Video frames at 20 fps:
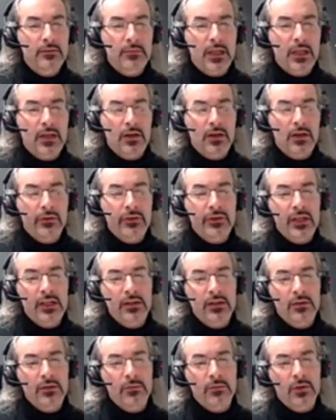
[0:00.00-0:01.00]
because
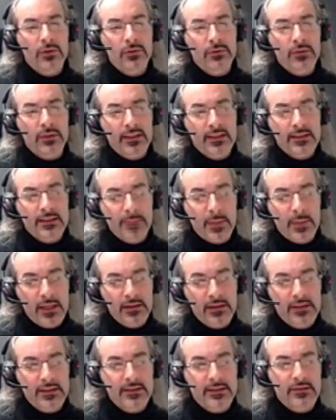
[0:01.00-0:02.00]
then you want to
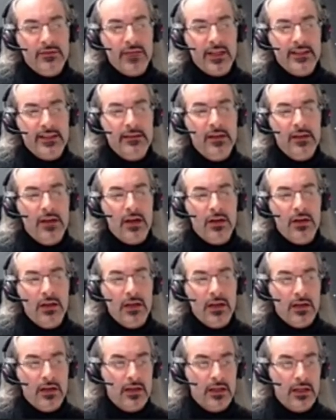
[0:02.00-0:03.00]
expand this trace
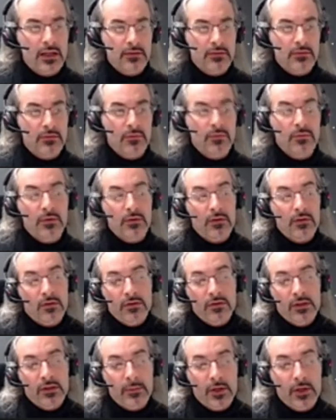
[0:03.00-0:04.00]
log in
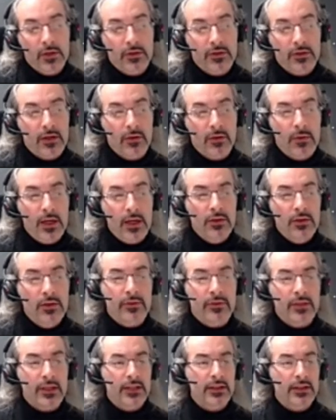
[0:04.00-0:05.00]
order by order in 1
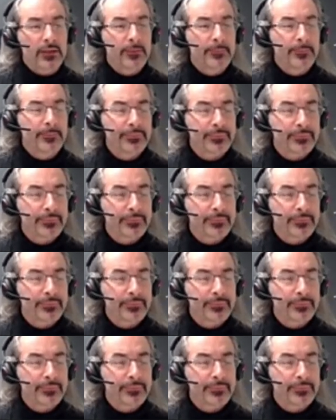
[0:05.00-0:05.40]
over N.